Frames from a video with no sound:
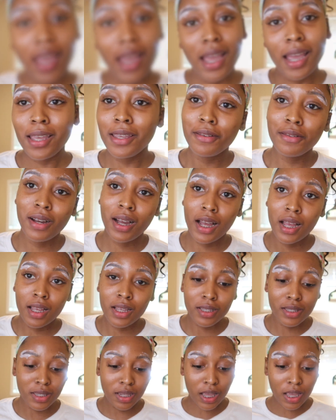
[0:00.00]
Hey you
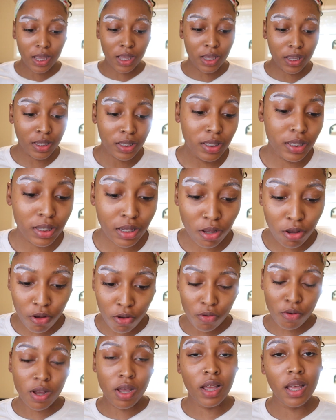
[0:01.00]
guys,
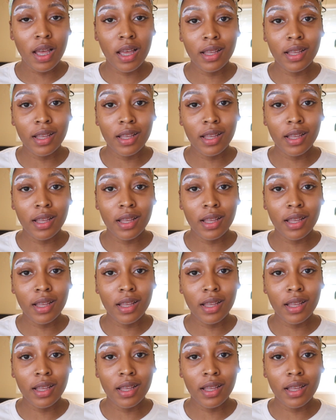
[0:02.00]
so